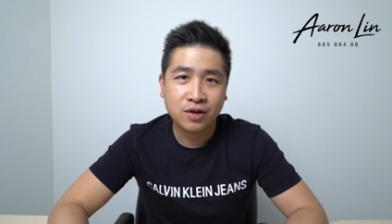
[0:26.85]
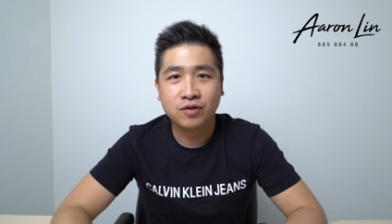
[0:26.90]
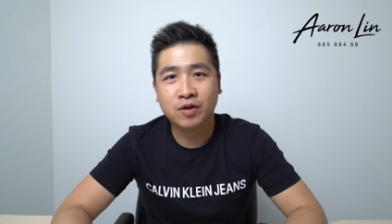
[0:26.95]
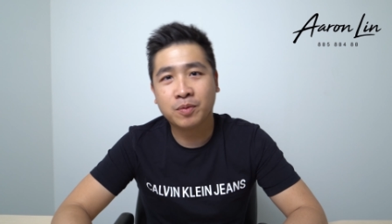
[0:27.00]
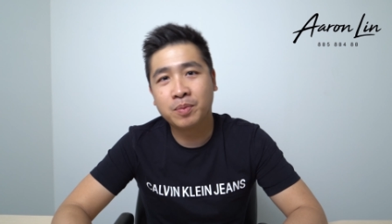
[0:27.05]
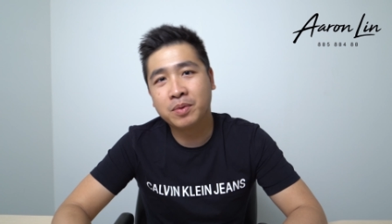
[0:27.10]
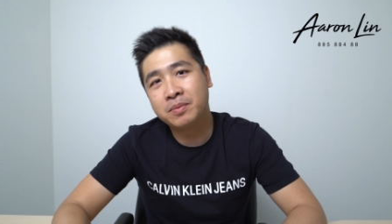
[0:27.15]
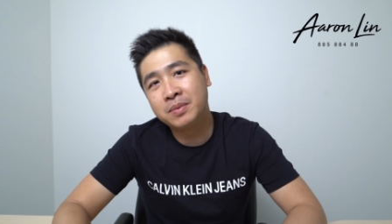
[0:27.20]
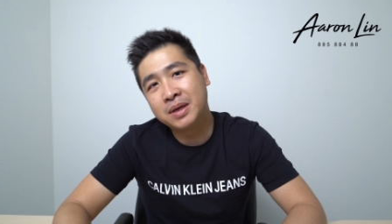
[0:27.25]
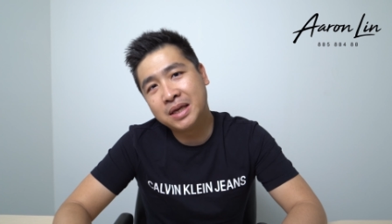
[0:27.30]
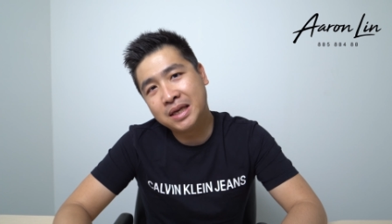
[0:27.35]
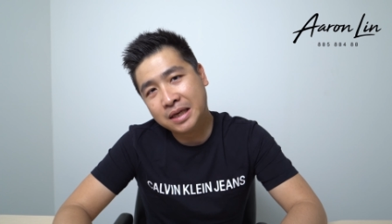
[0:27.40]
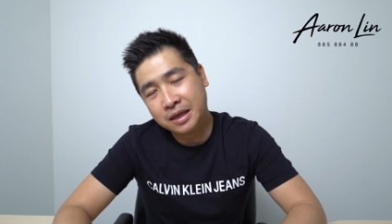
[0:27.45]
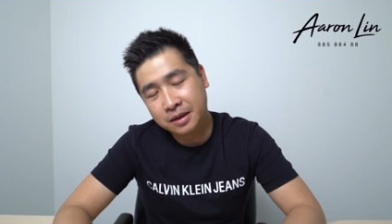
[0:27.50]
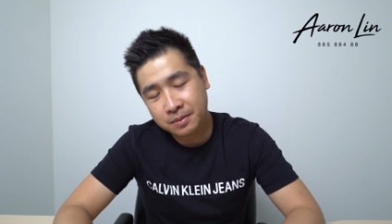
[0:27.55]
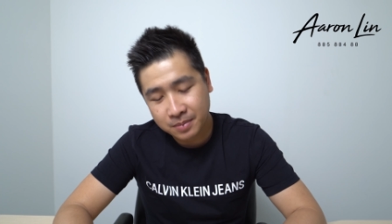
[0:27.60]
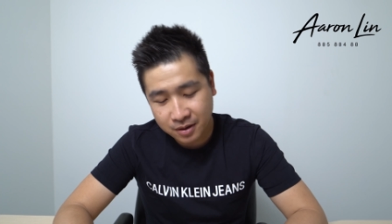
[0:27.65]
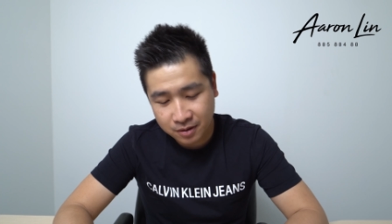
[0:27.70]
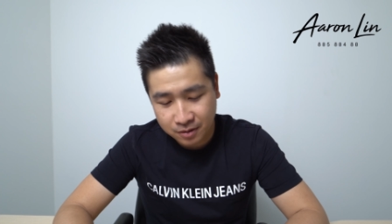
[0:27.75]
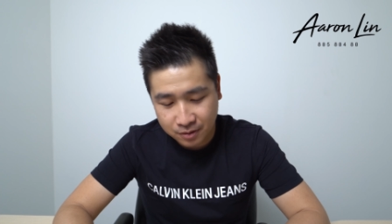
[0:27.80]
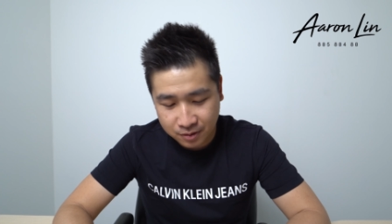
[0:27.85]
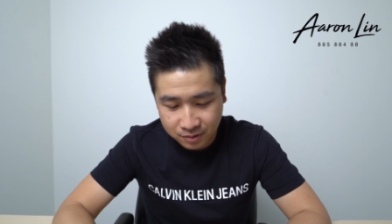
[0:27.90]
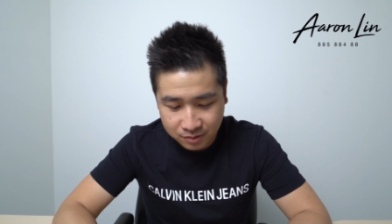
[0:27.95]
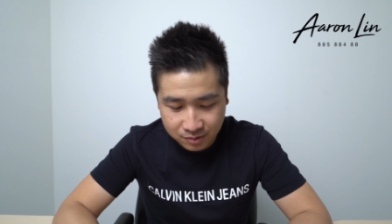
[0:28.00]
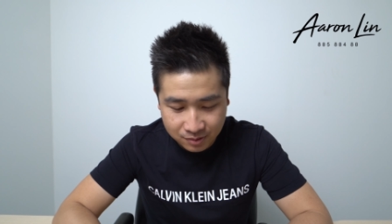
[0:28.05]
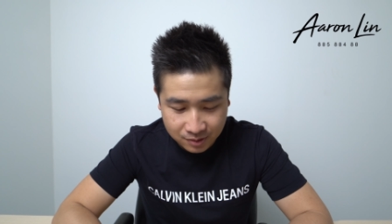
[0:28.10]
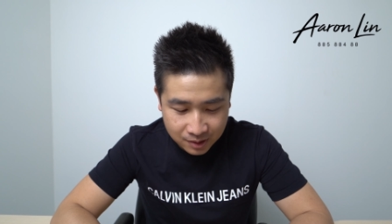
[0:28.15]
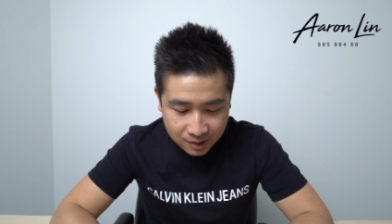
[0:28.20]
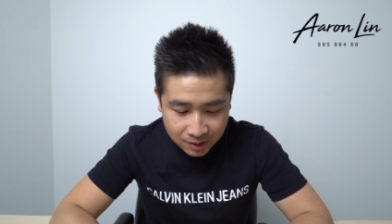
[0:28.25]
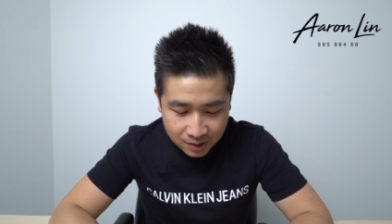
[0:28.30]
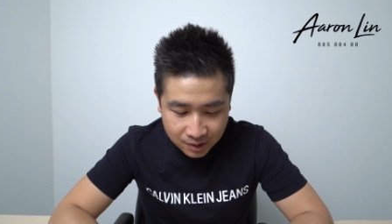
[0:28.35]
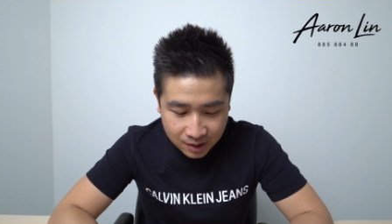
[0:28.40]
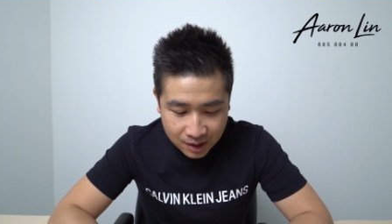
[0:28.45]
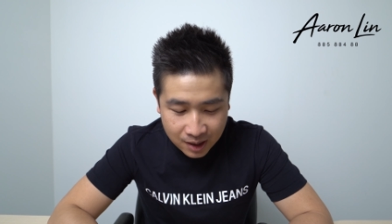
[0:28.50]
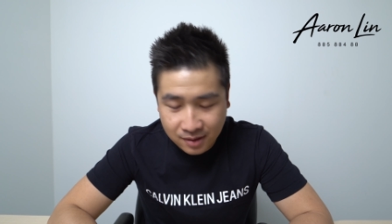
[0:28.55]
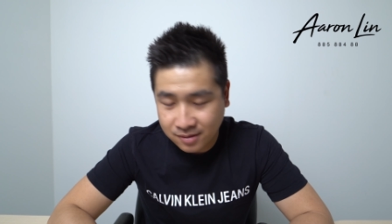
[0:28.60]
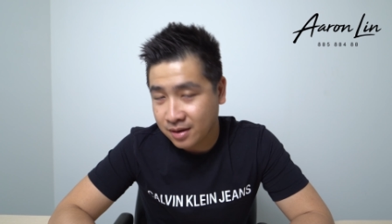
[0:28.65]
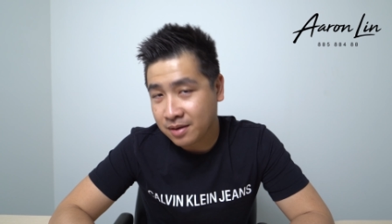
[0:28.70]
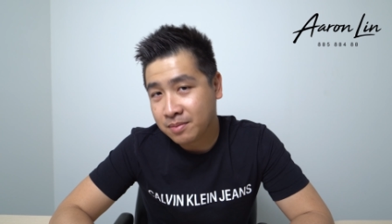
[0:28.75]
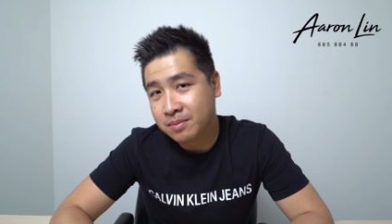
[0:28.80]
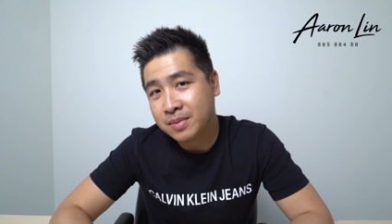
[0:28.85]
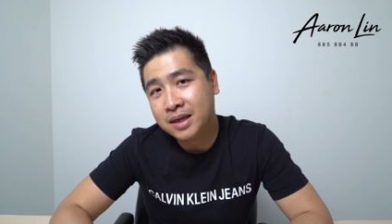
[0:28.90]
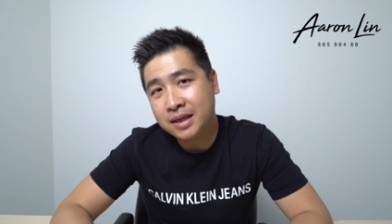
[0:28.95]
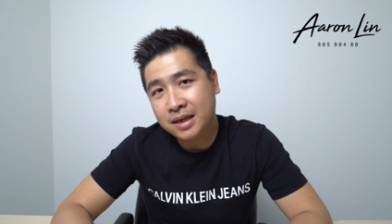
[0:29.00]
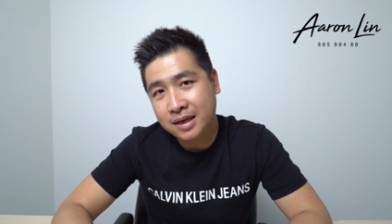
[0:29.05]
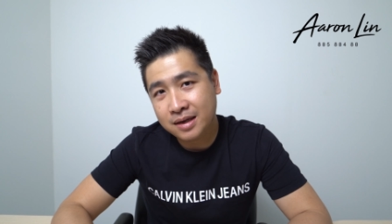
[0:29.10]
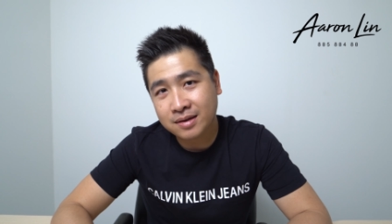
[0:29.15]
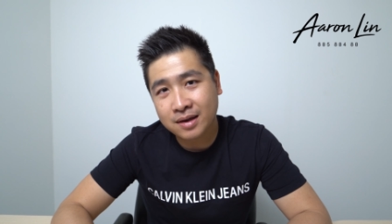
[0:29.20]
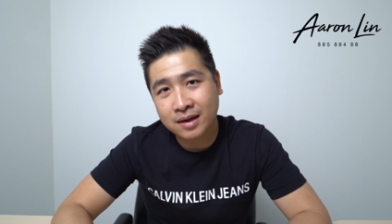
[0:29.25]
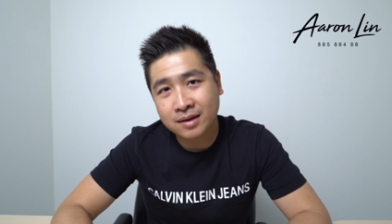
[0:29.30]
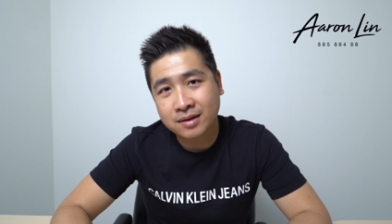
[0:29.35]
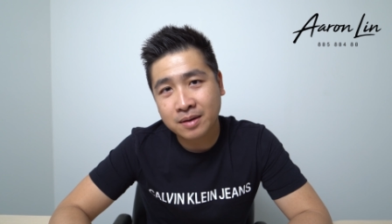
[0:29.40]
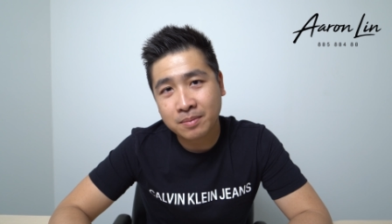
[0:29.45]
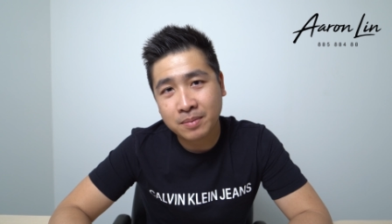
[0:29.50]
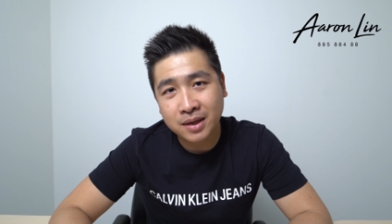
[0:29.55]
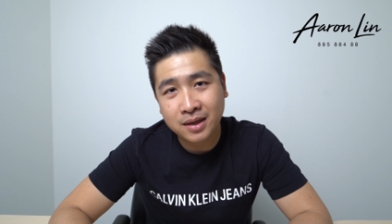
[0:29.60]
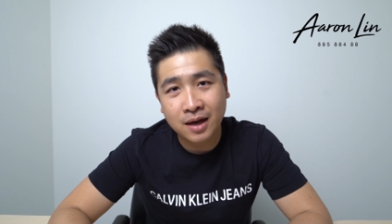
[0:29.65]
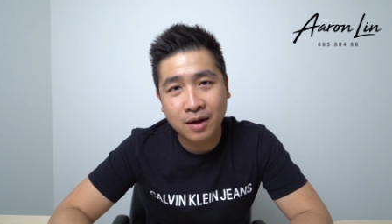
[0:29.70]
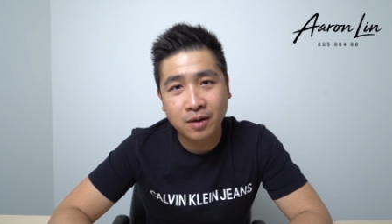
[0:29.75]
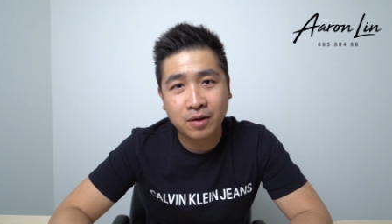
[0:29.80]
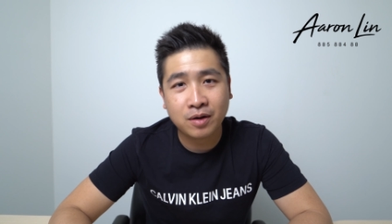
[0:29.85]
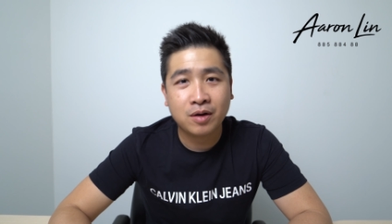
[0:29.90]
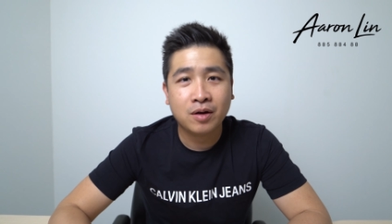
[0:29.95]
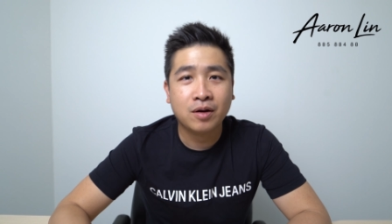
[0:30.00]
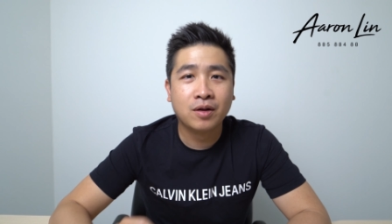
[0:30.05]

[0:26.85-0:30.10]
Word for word: dropping me emails, asking me this, asking me that.